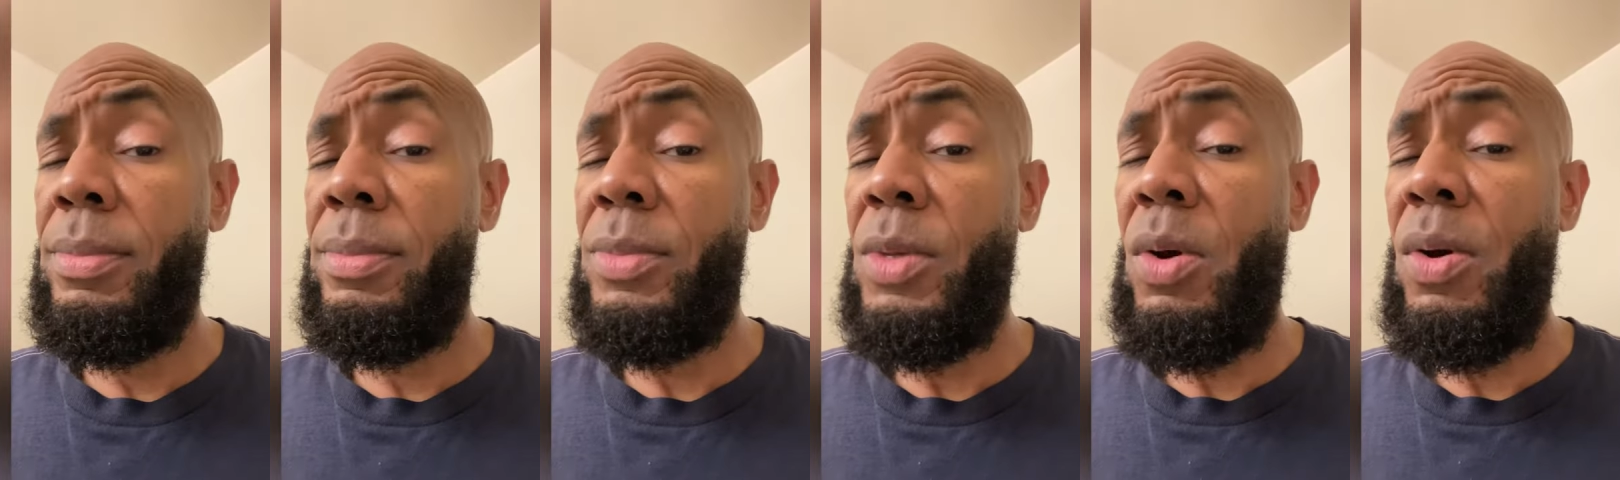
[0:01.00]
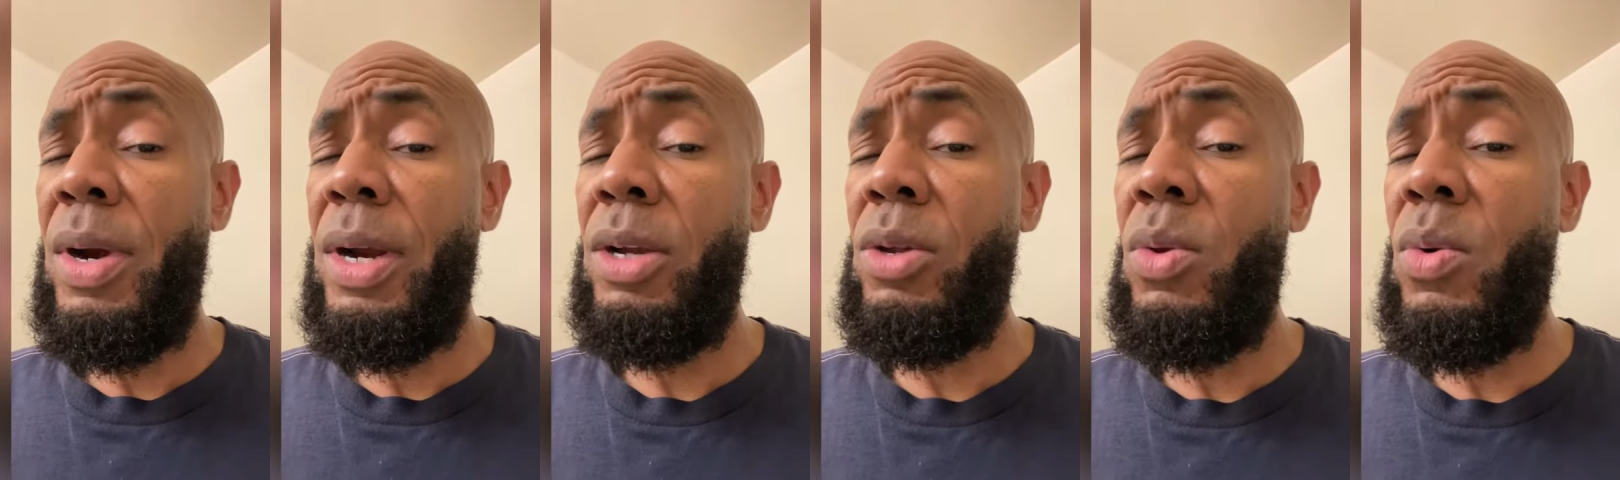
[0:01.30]
All
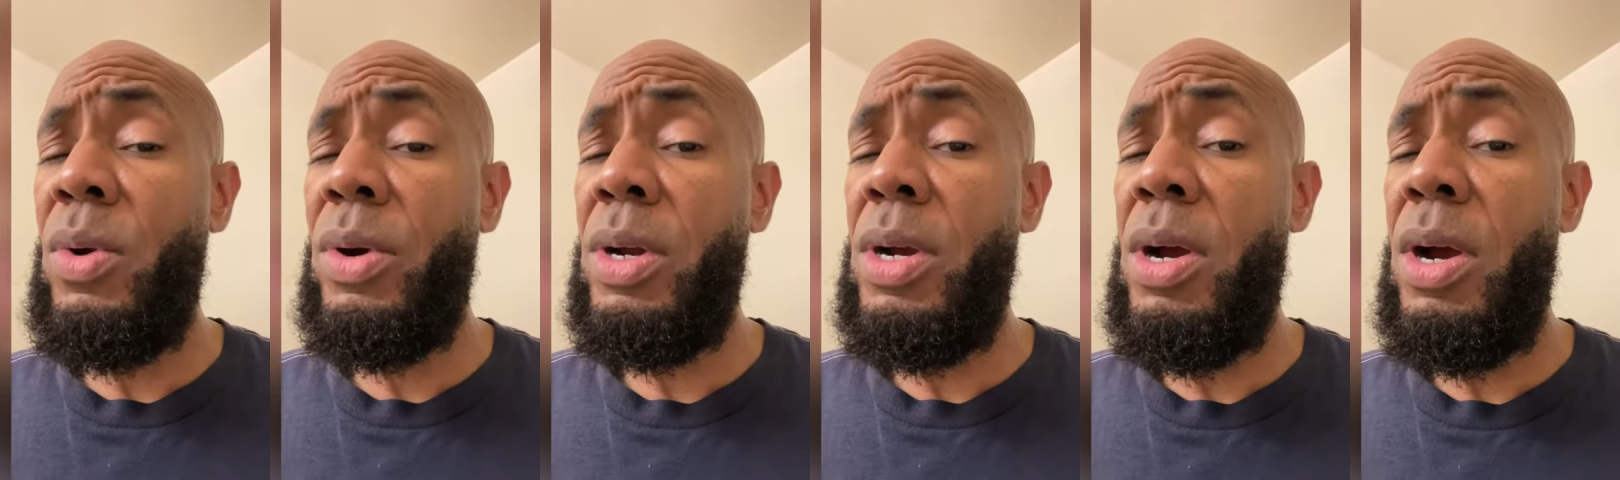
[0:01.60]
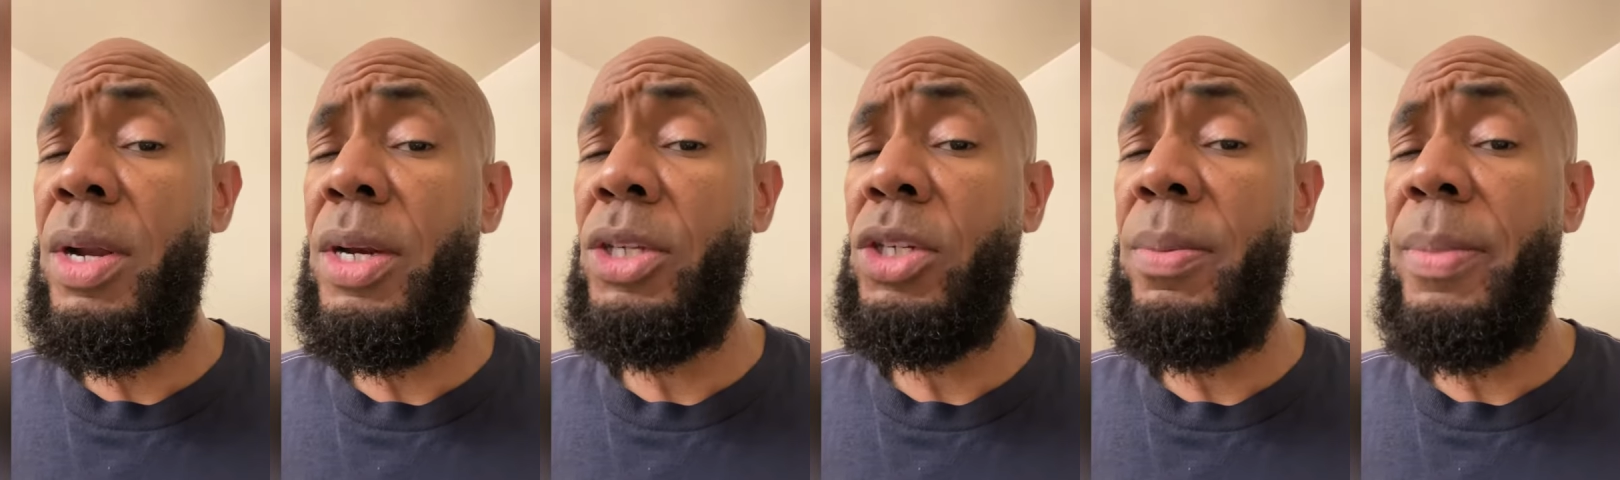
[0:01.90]
right, glory to
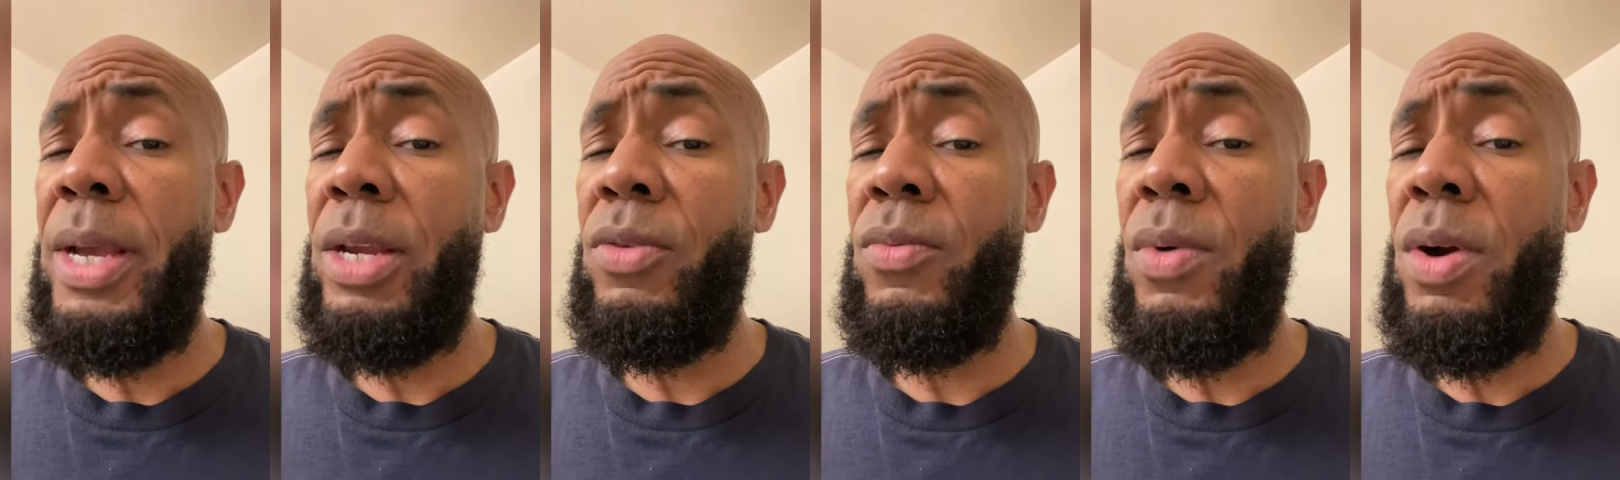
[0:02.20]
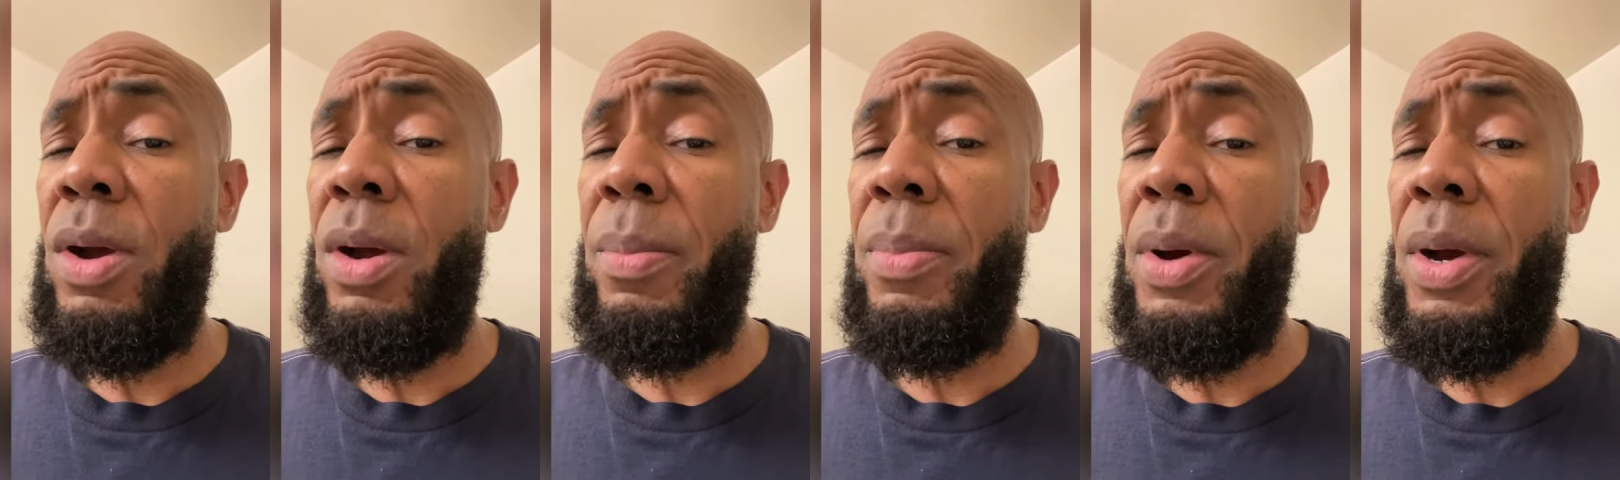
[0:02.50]
God. It's your man
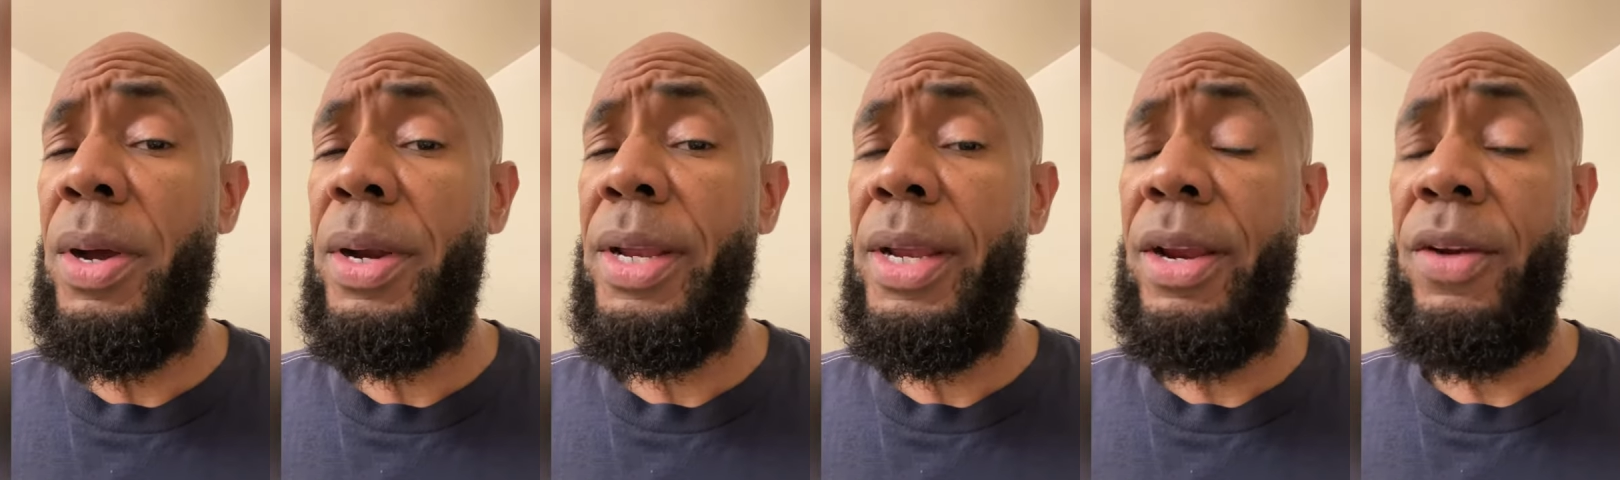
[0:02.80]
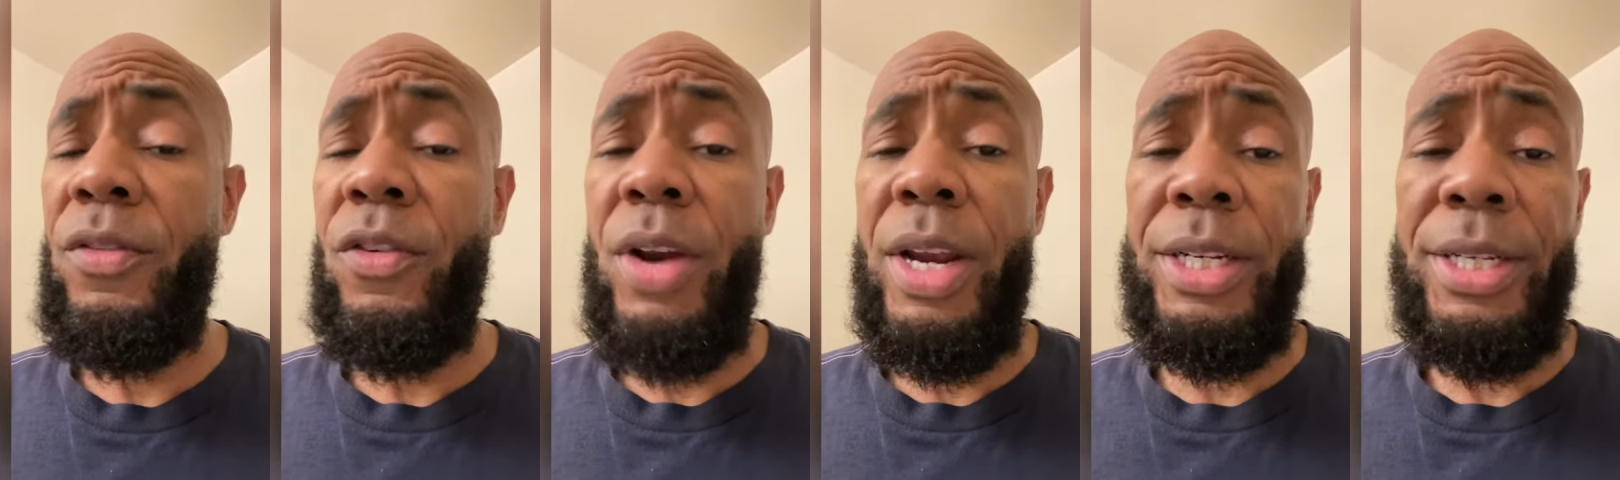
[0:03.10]
Deron Bond
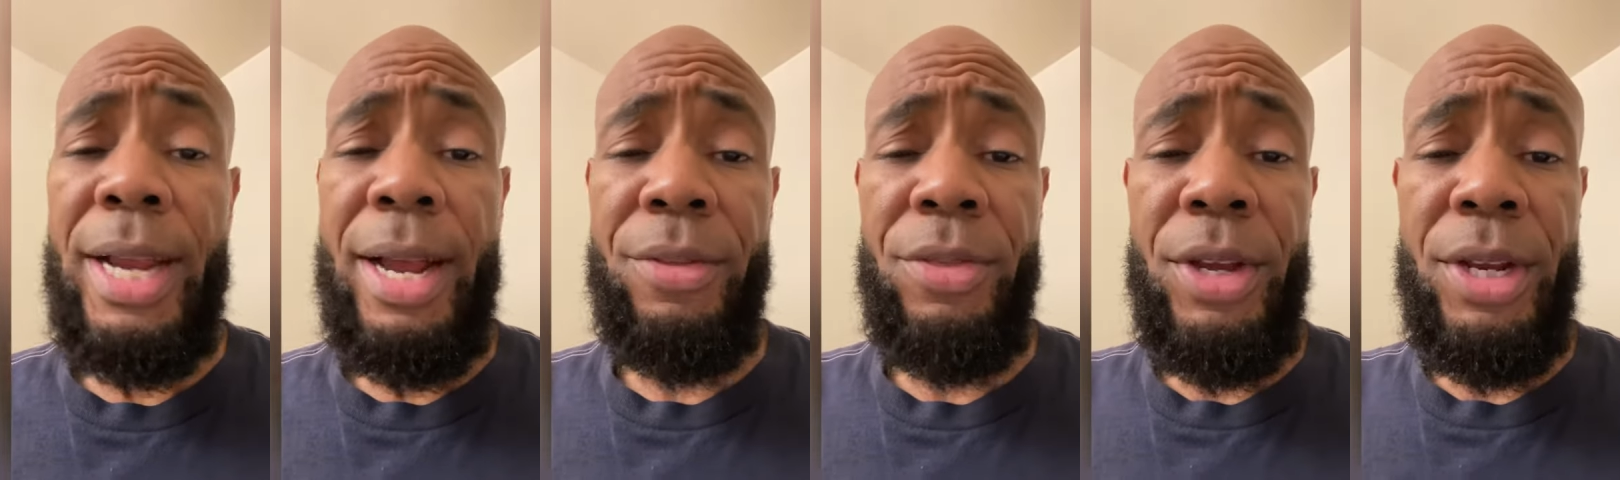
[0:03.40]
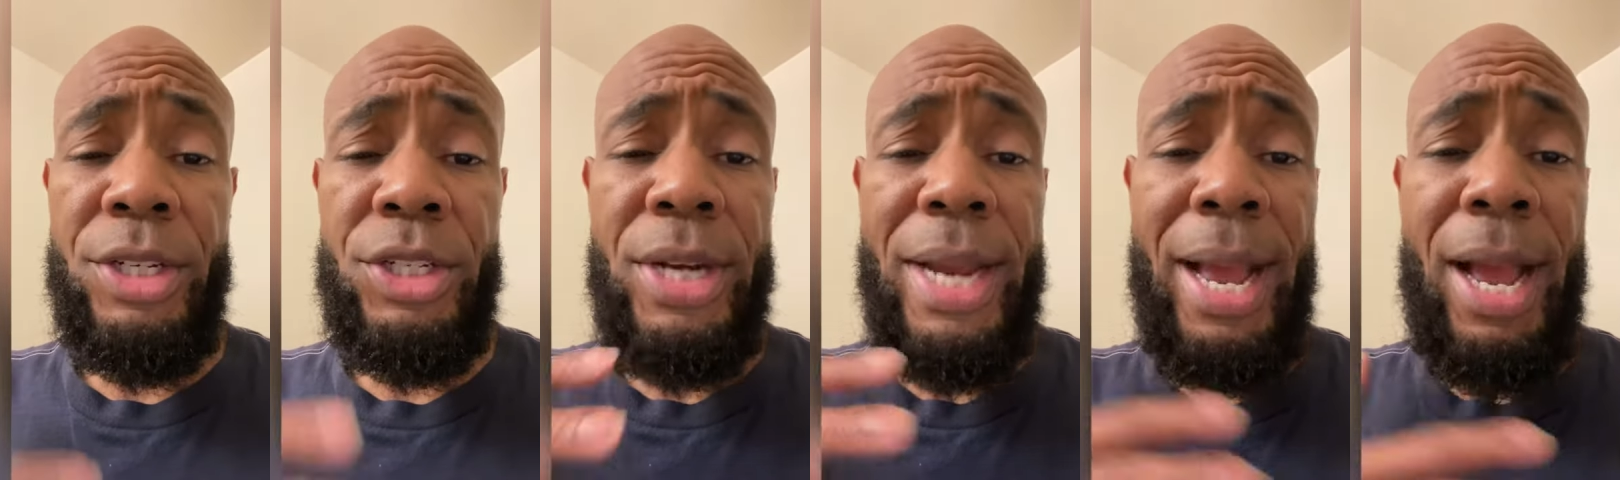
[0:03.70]
here, fresh out
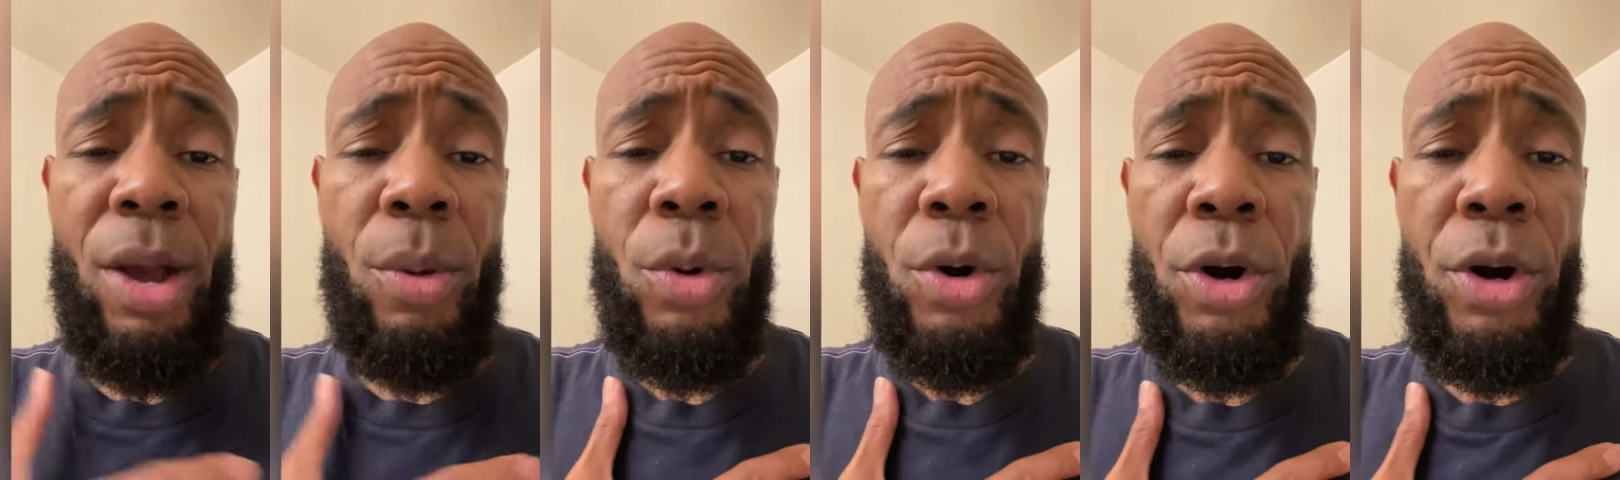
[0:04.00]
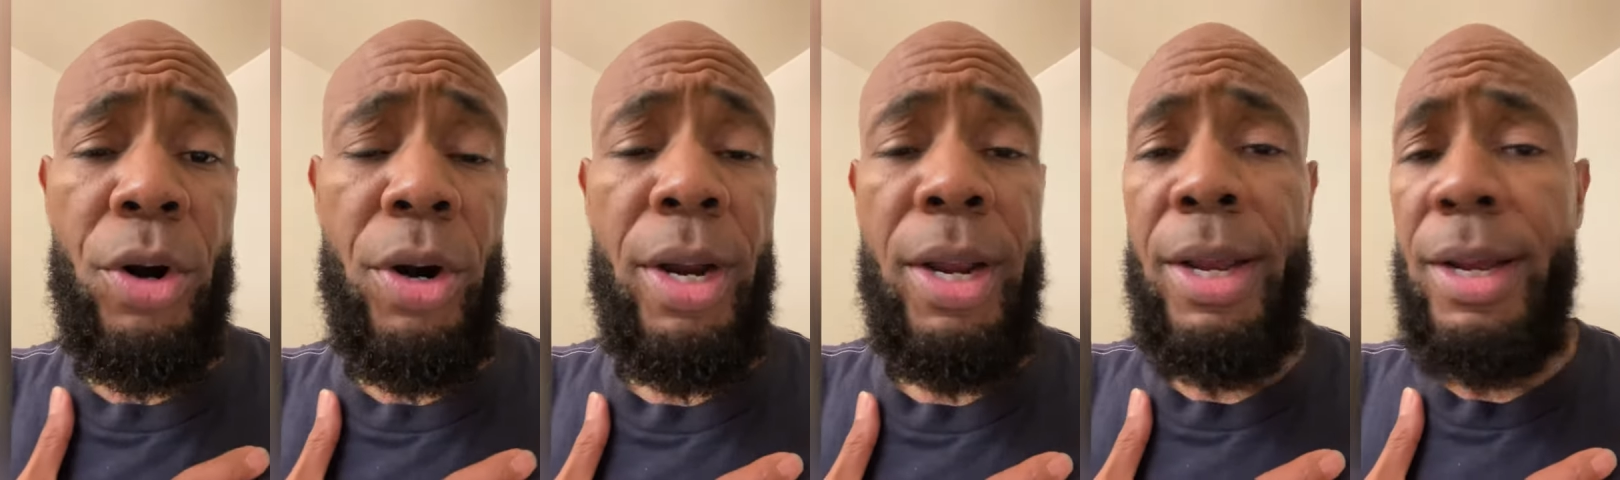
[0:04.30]
the
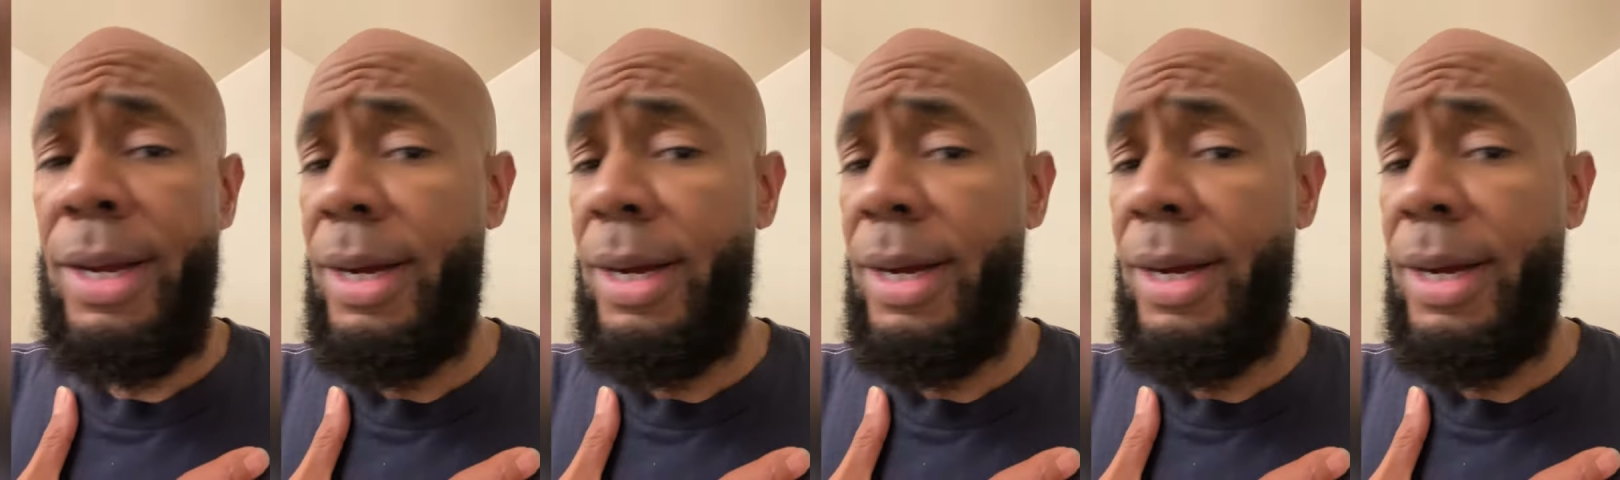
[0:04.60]
shower.